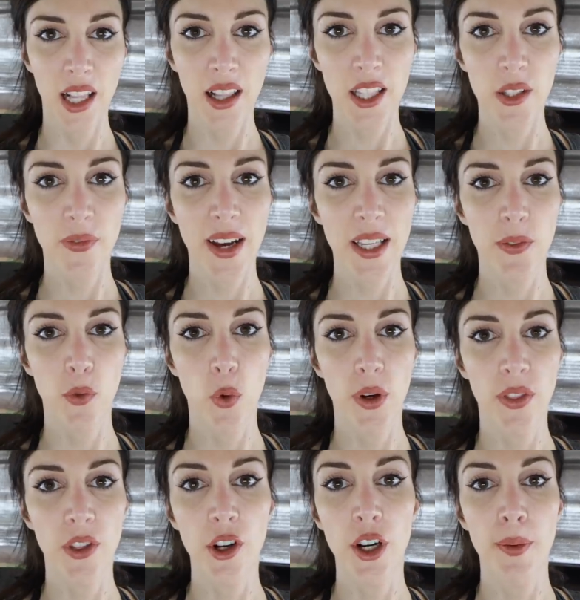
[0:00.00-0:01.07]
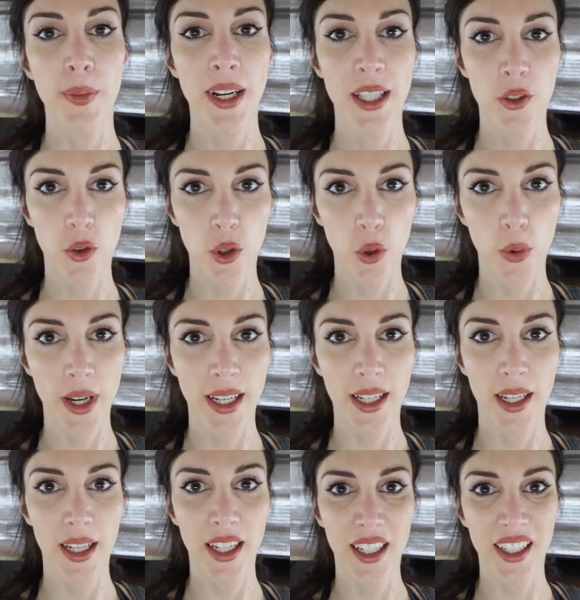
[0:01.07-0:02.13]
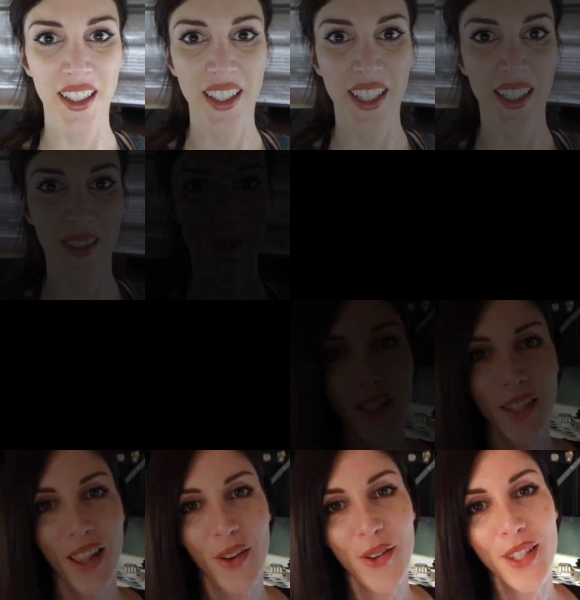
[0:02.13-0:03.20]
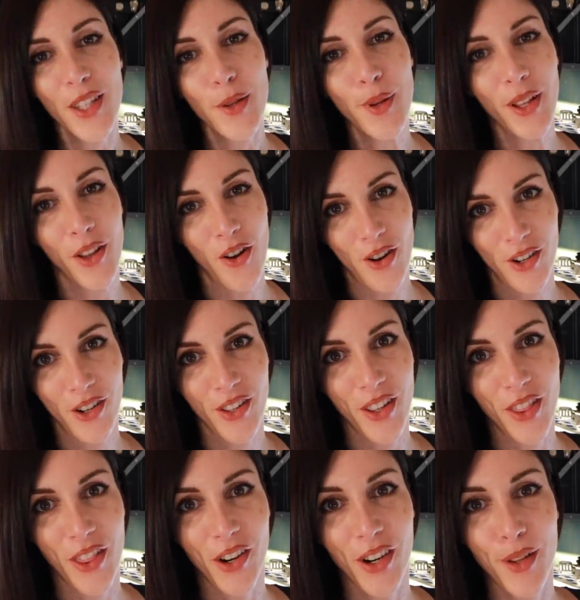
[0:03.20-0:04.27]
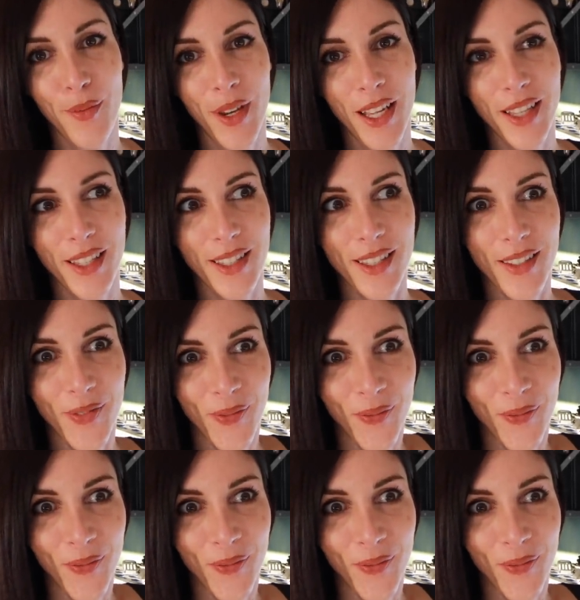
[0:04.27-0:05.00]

Let's fast forward 30 minutes real quick. I gotta clean. So that was a little bit longer than 30 minutes.